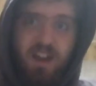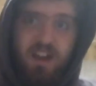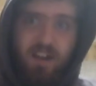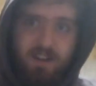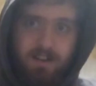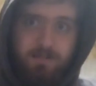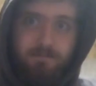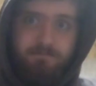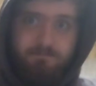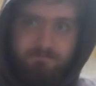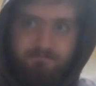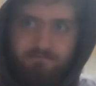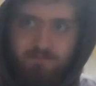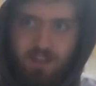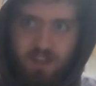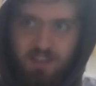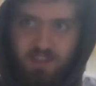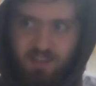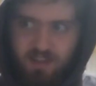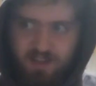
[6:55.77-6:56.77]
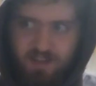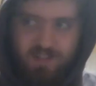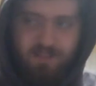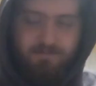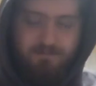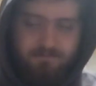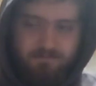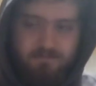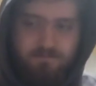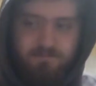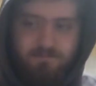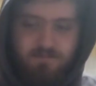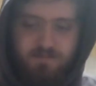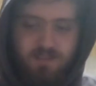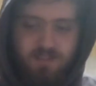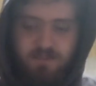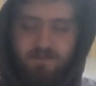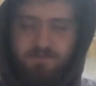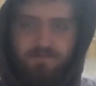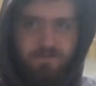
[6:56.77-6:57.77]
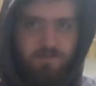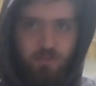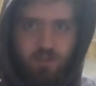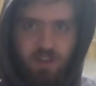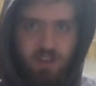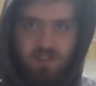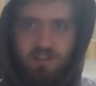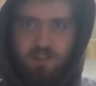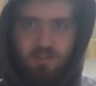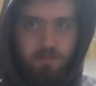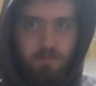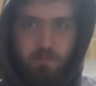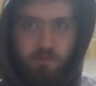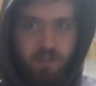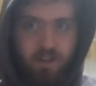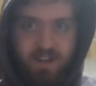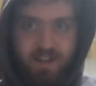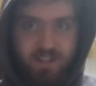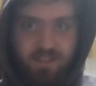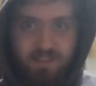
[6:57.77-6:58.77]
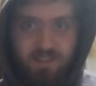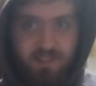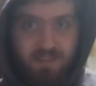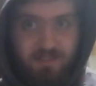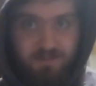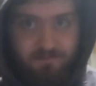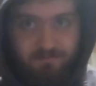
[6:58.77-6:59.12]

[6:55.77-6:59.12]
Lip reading: yeah, he did. Freaking little brat.